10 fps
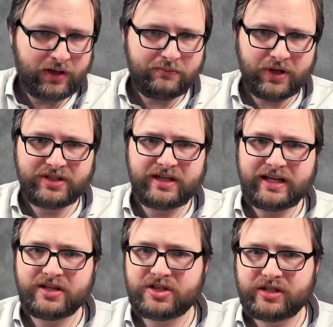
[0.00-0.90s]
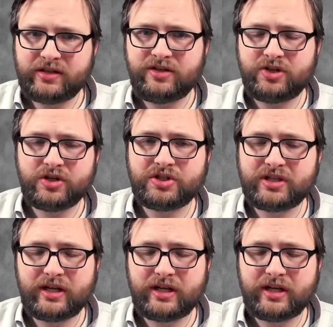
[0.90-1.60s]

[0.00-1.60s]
but they just